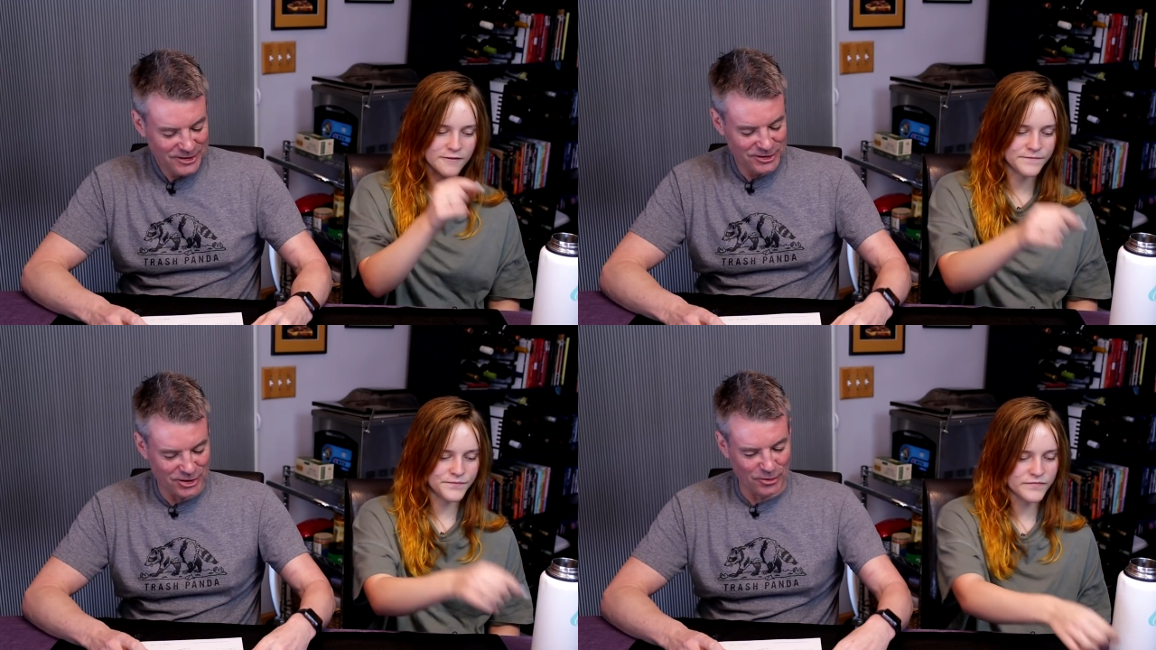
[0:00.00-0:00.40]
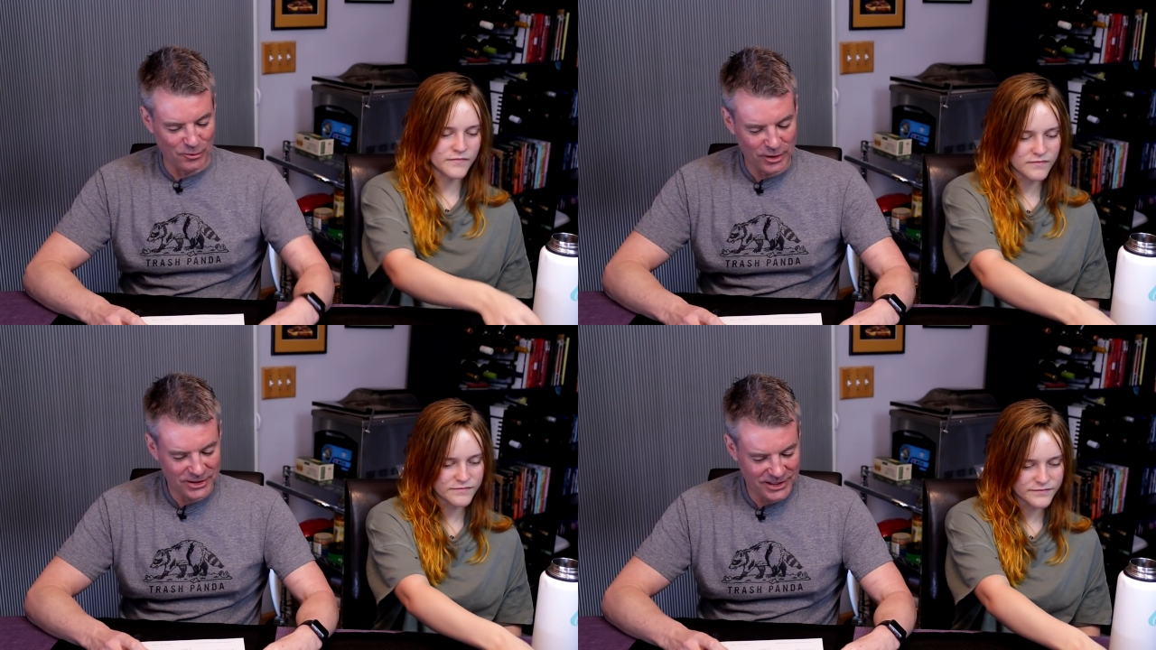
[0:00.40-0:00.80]
Speaker 1: So
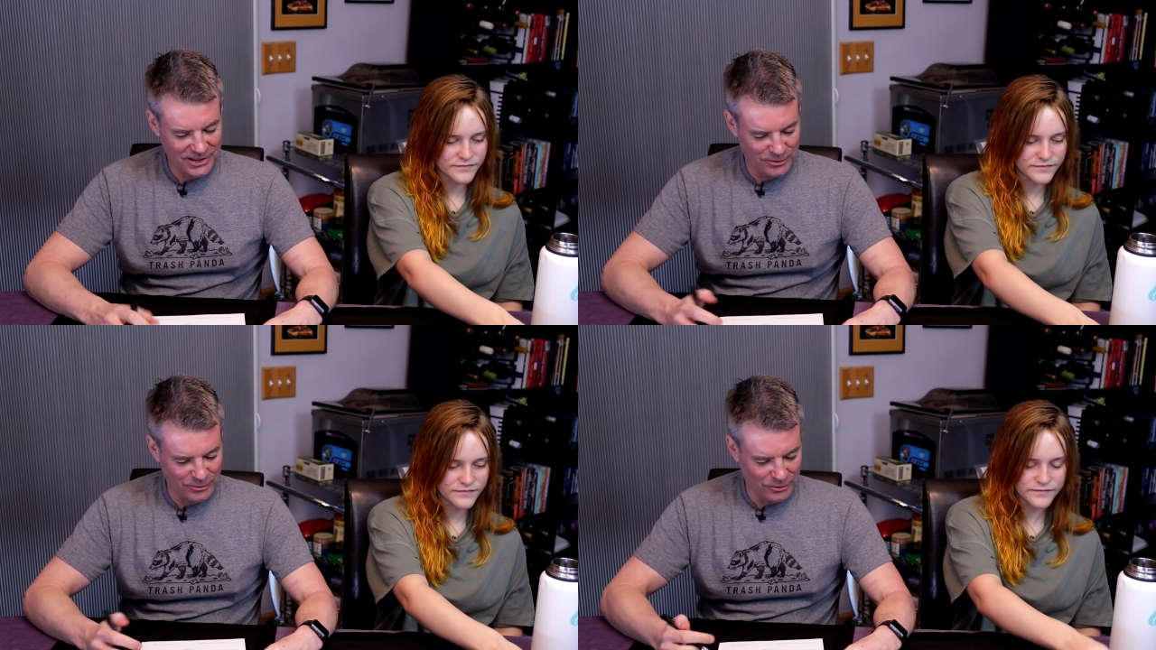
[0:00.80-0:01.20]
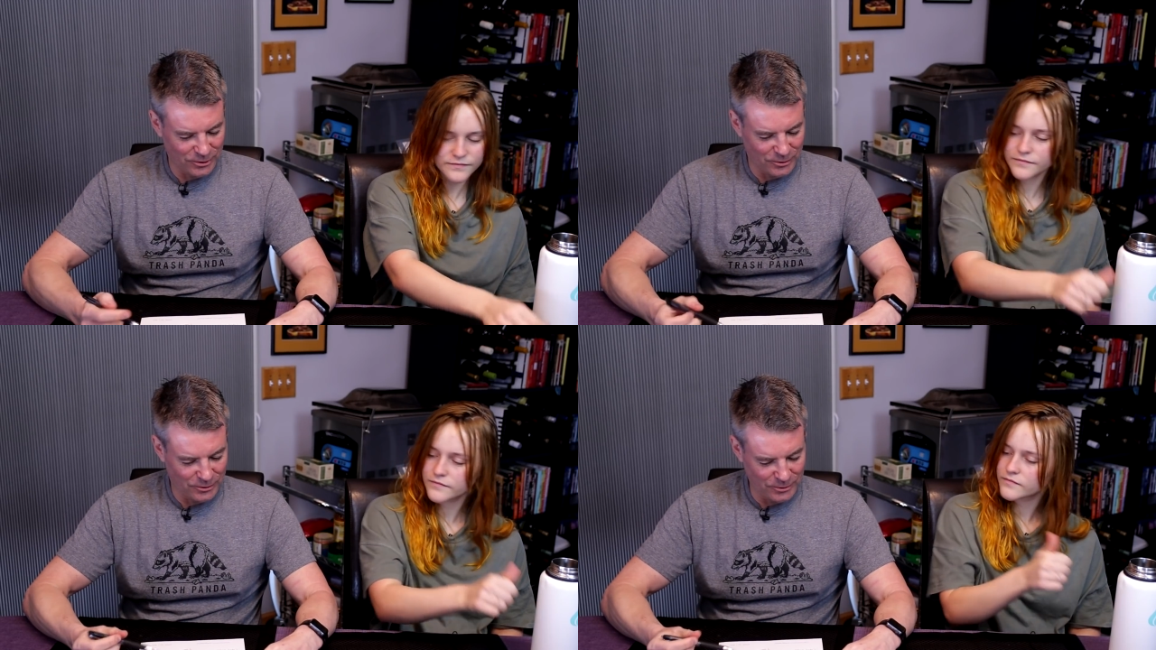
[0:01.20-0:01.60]
what? Uh,
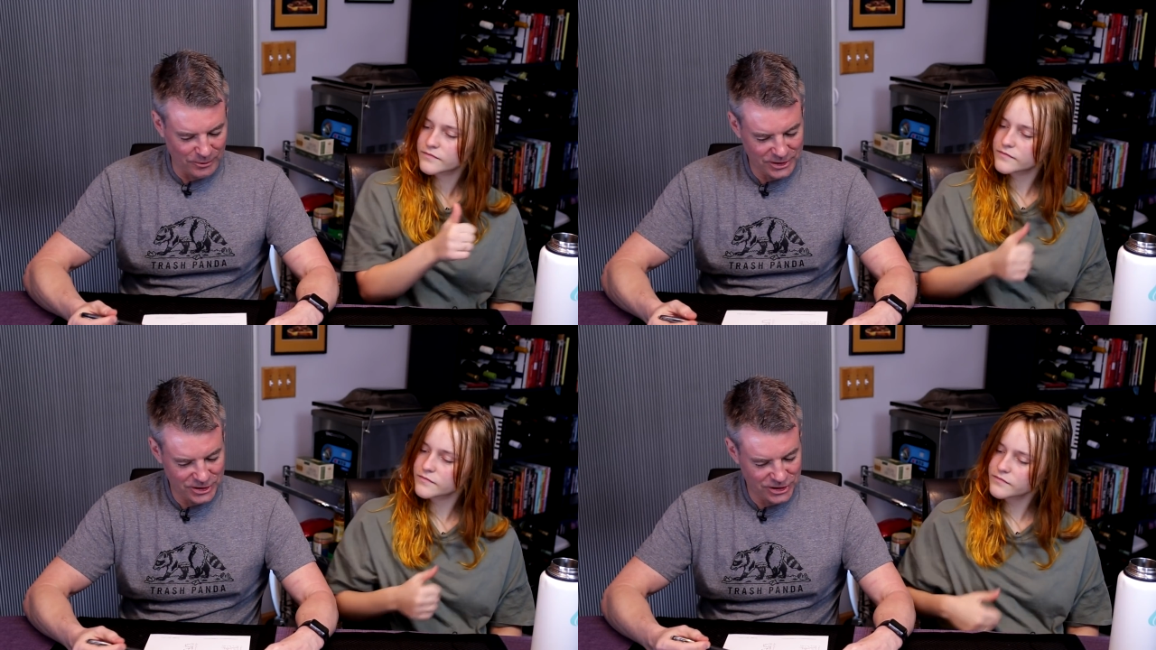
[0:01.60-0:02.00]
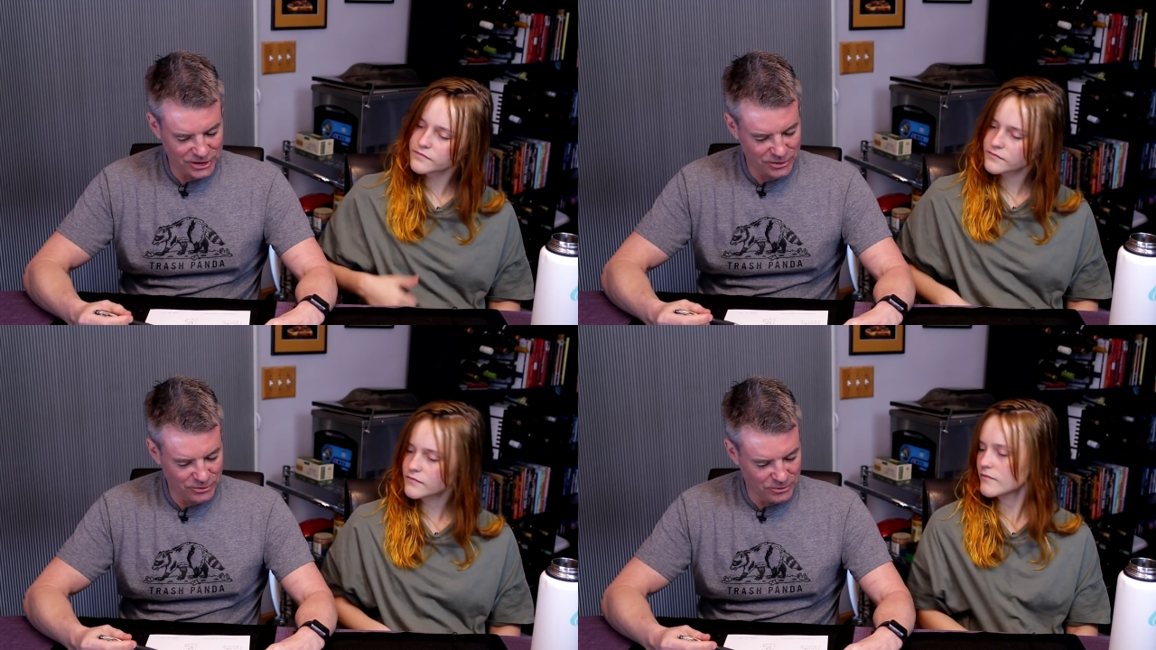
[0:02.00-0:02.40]
which
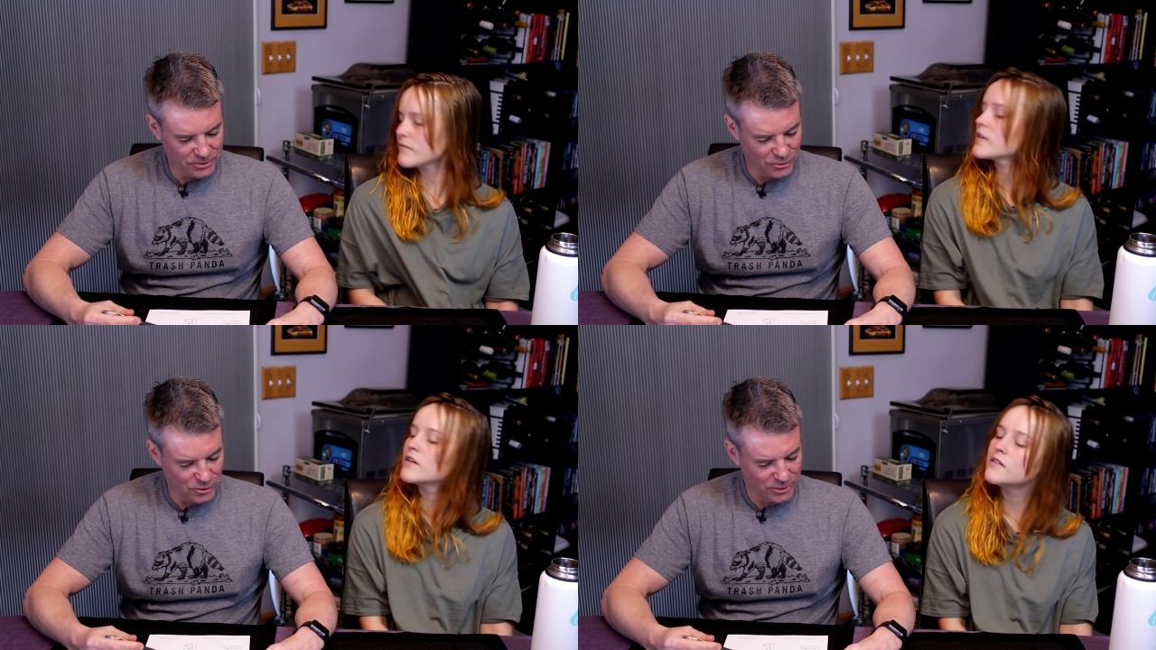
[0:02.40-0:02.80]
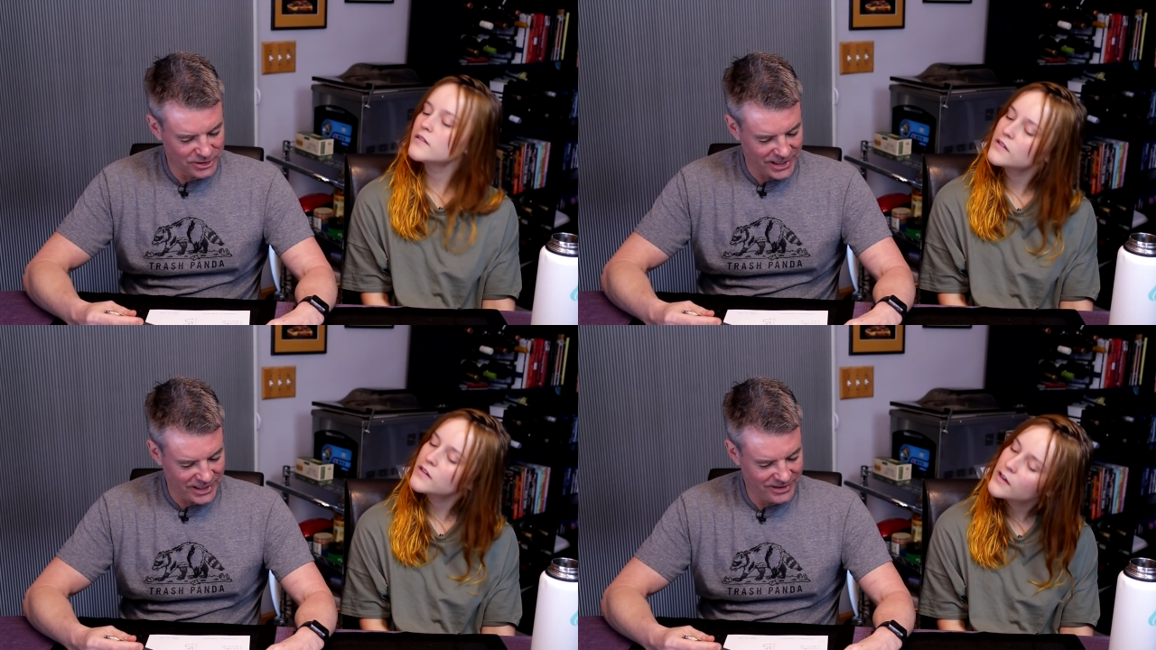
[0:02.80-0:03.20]
group was
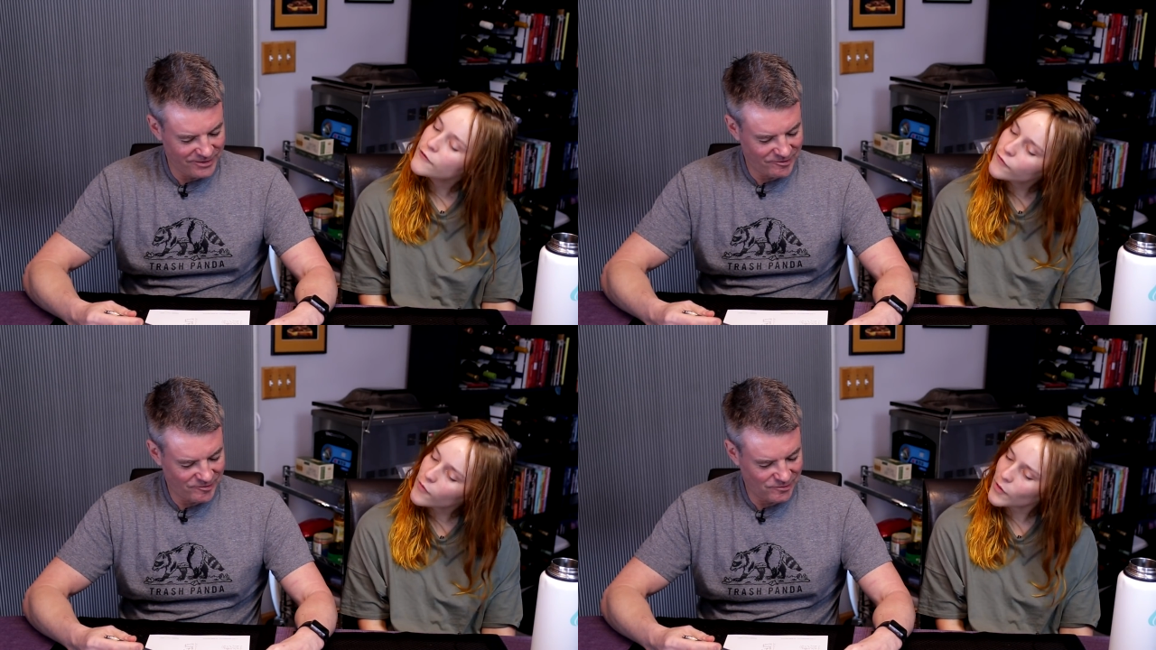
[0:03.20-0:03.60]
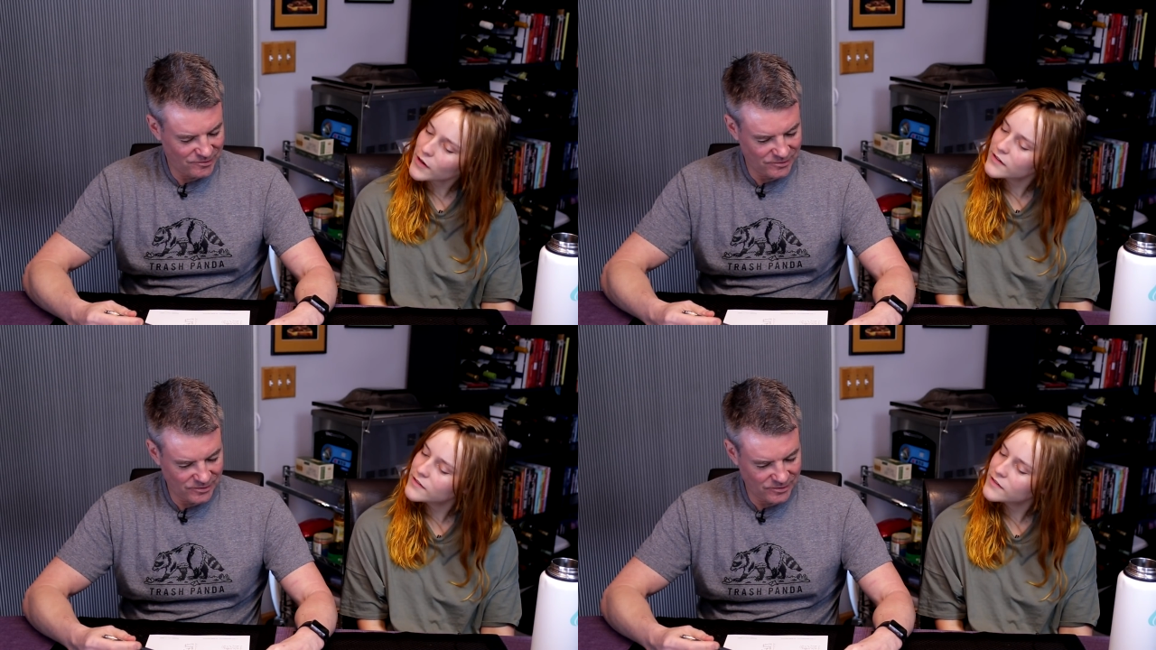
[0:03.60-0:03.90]
I? Four.